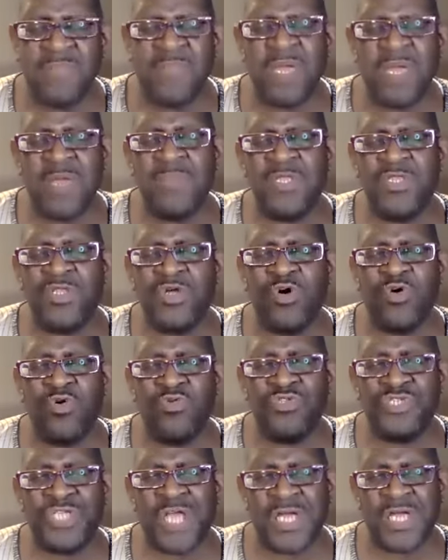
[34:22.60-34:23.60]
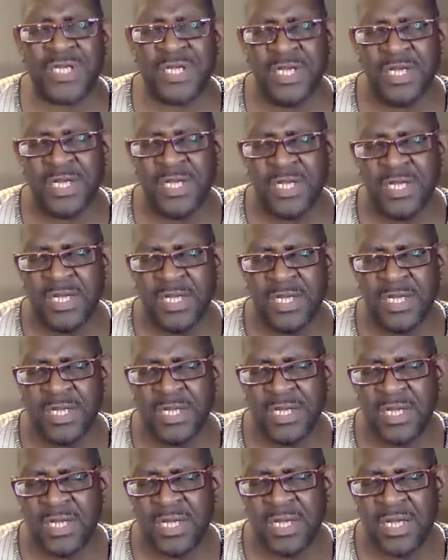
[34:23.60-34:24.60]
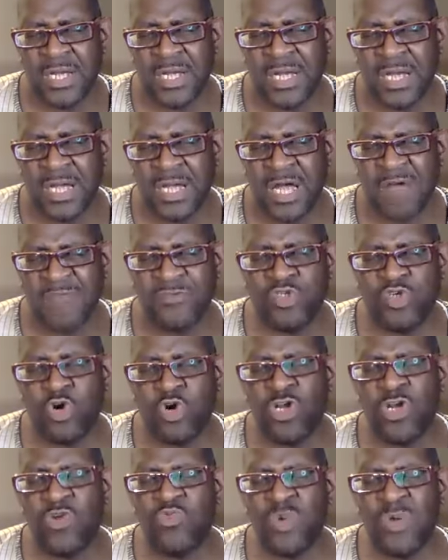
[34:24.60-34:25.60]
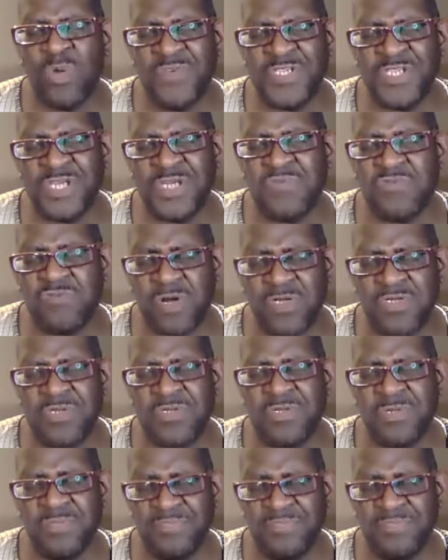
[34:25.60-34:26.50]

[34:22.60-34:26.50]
Then there may be those that have Jordan rivers in front of